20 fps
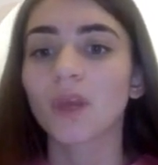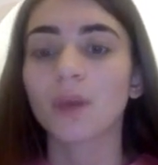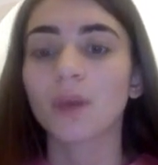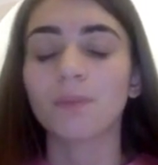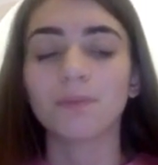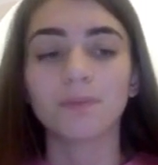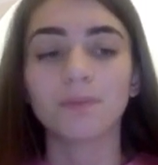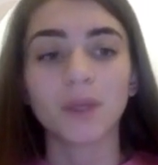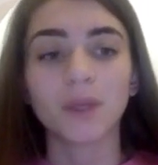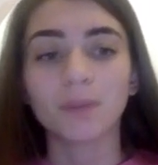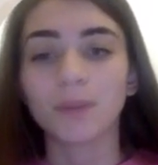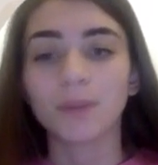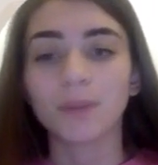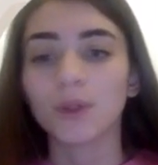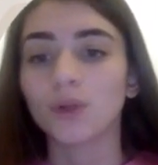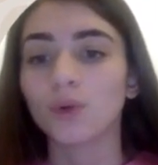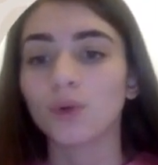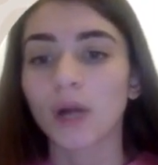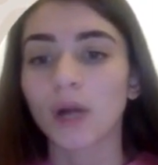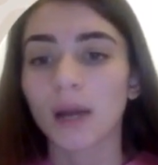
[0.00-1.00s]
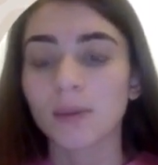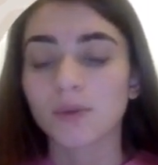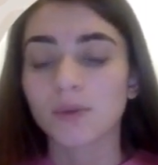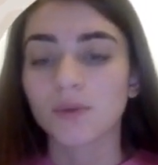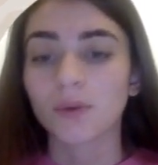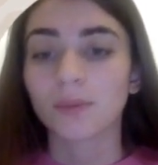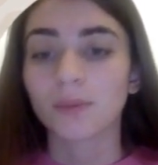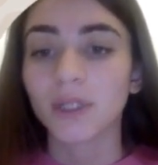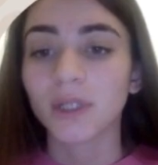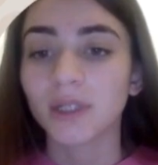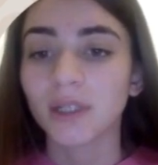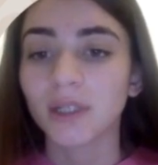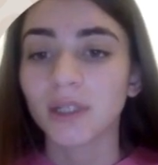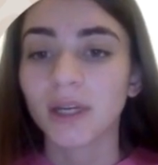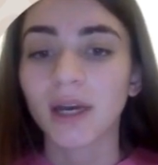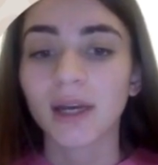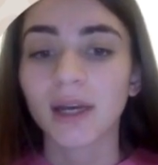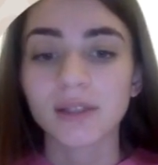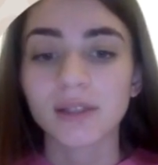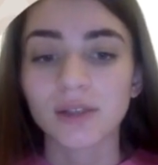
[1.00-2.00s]
people who comes from media,
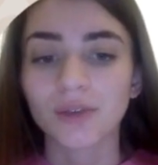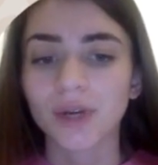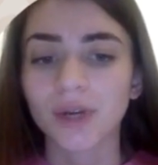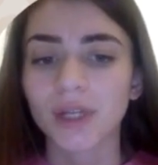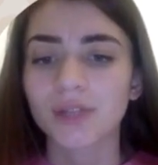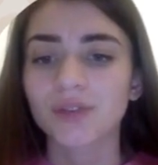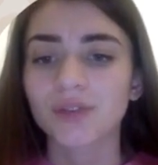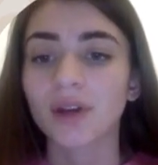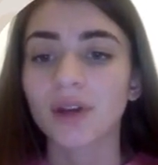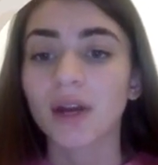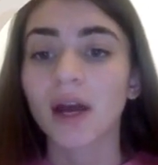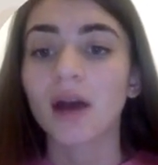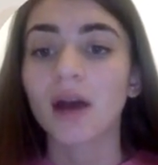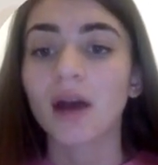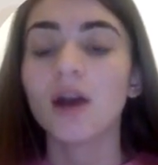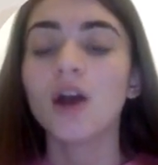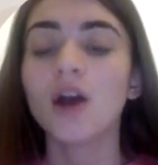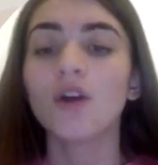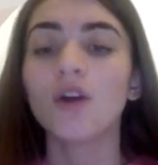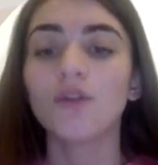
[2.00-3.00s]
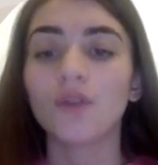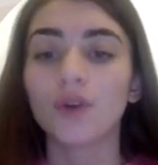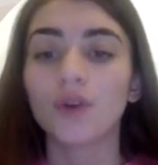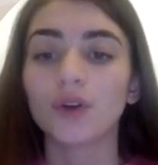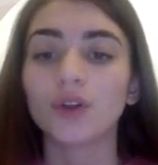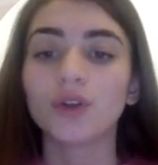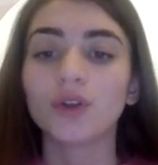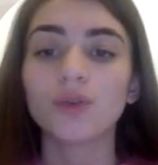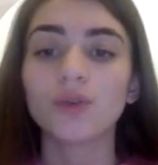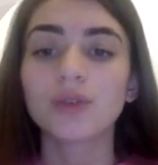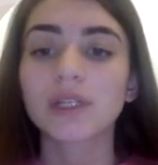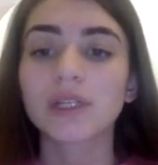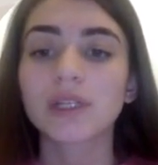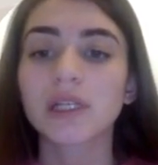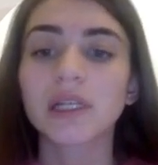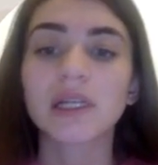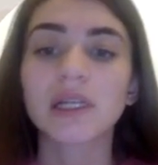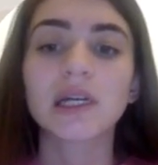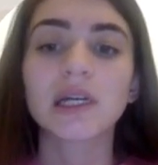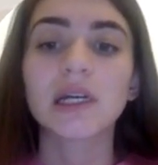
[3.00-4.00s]
etc., etc., for
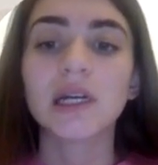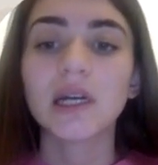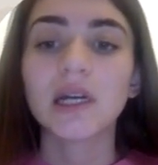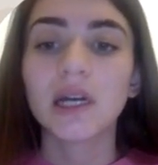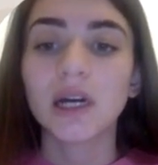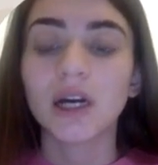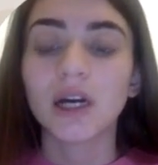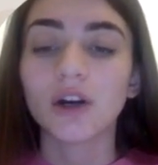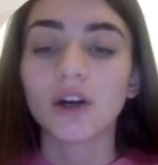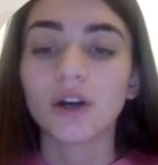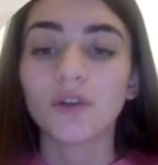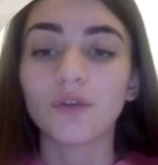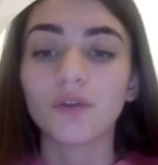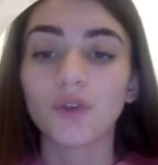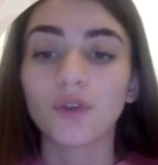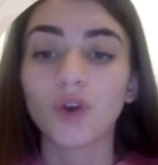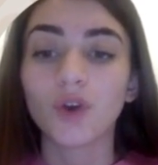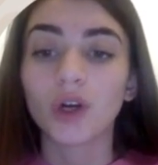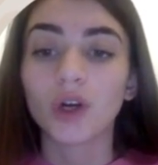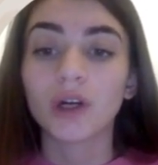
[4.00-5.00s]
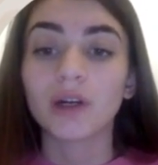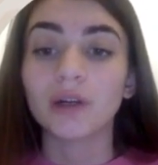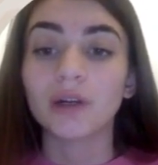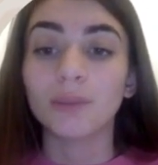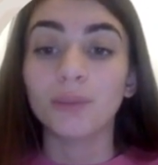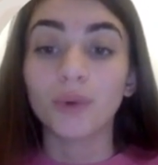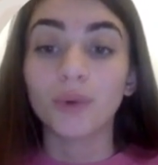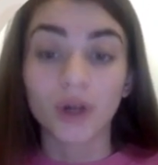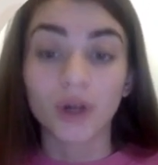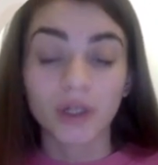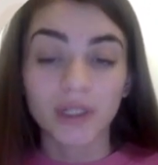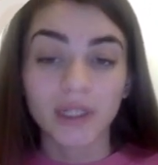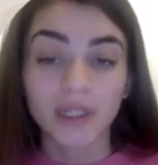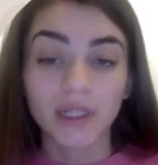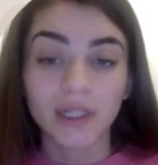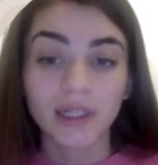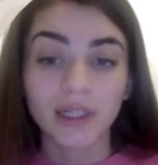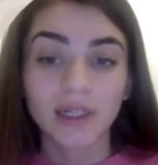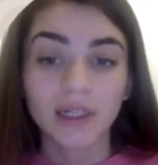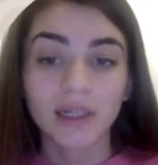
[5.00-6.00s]
using for
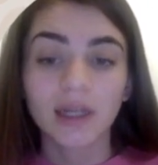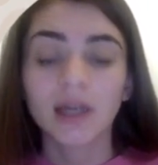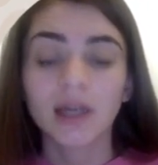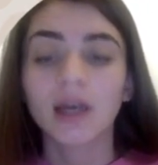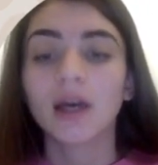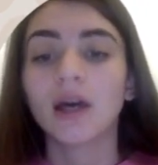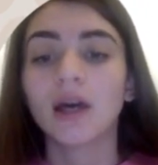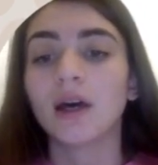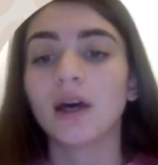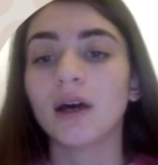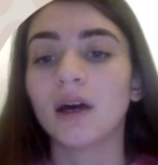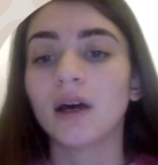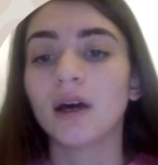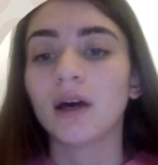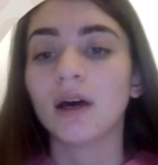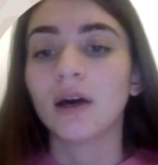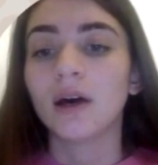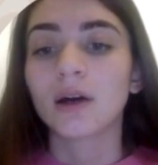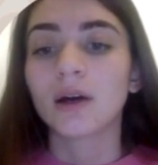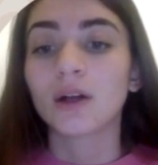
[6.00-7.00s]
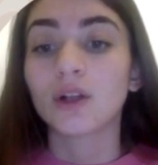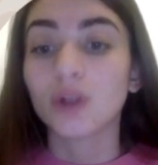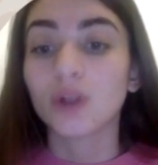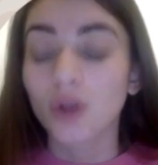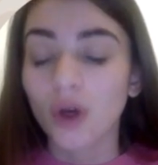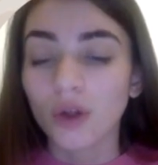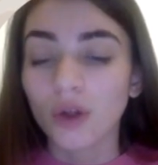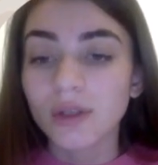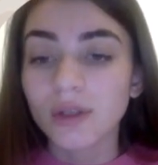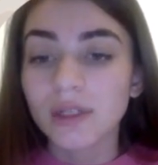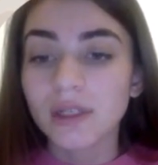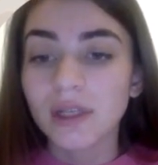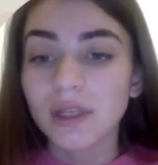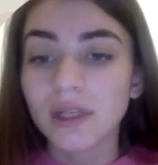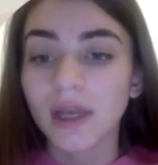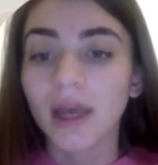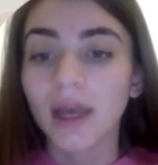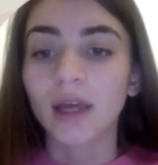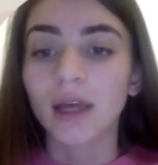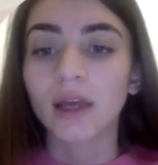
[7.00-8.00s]
burning clothes
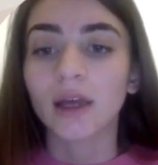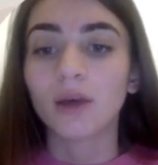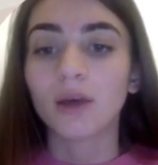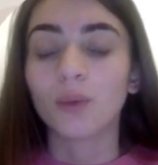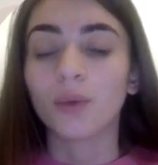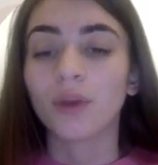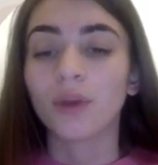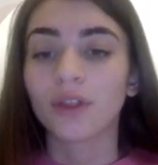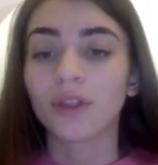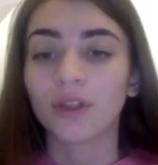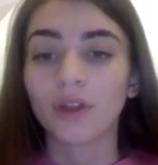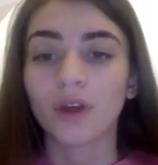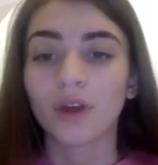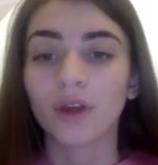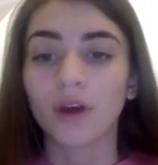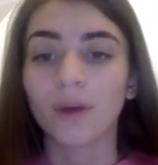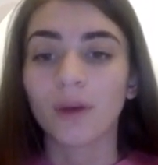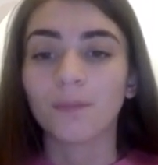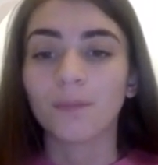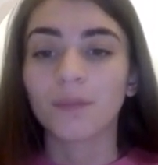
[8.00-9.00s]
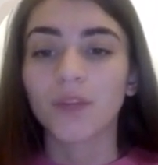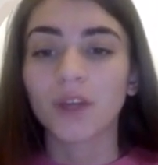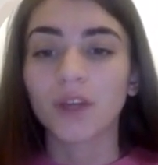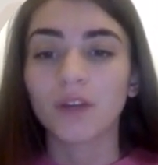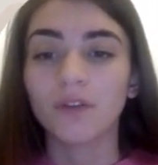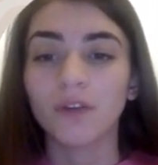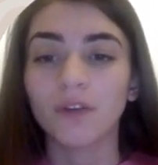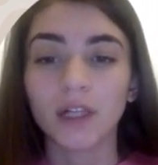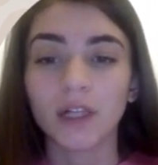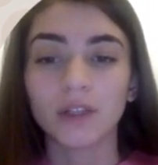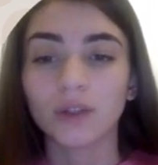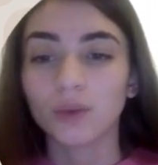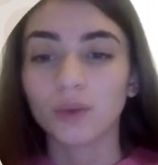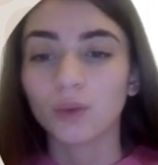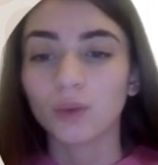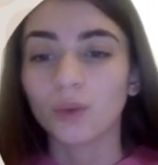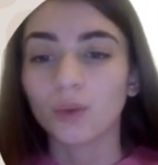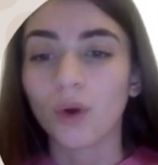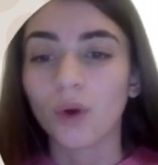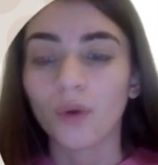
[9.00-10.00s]
with
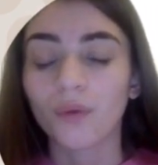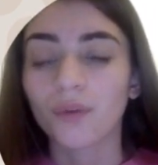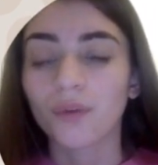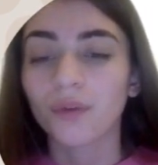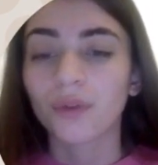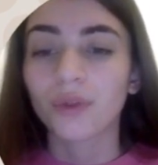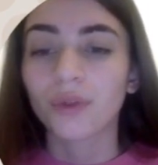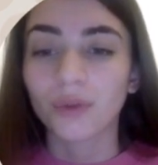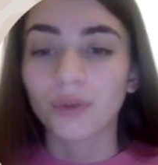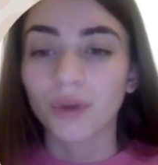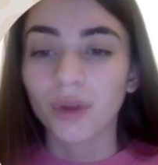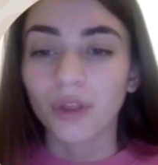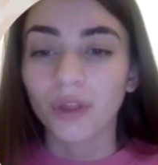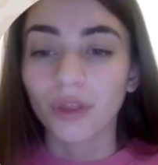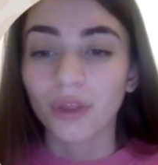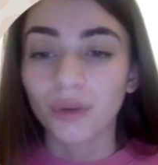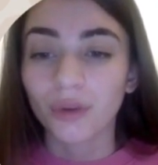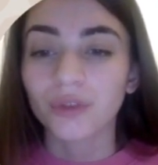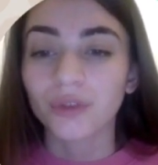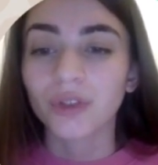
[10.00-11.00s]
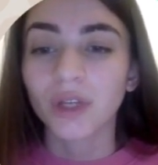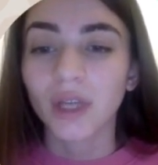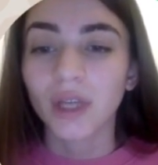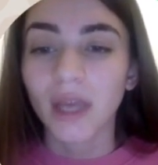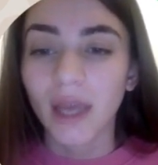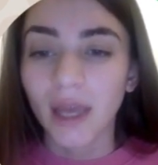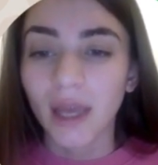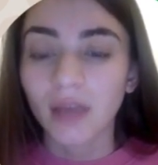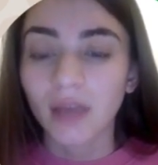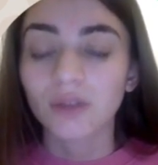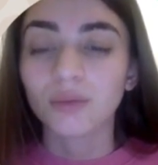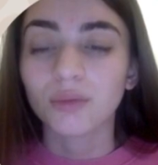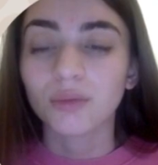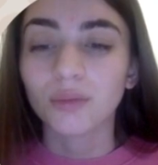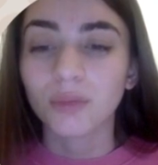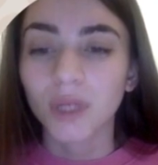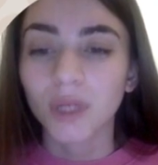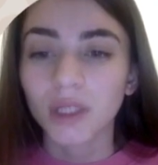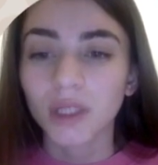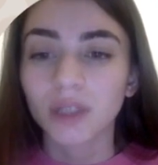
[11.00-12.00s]
value of $38
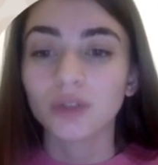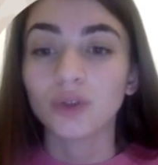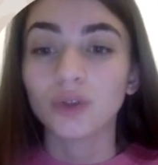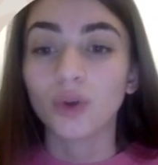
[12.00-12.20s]
million.